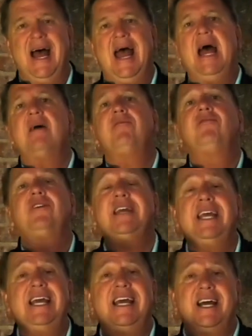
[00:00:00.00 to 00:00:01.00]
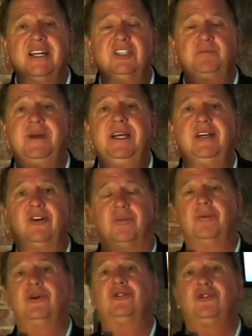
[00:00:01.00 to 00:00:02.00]
Every EXP
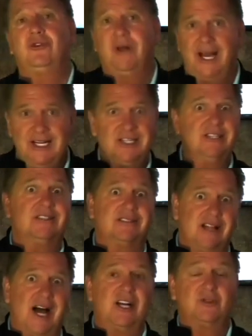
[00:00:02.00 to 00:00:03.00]
commercial agent slash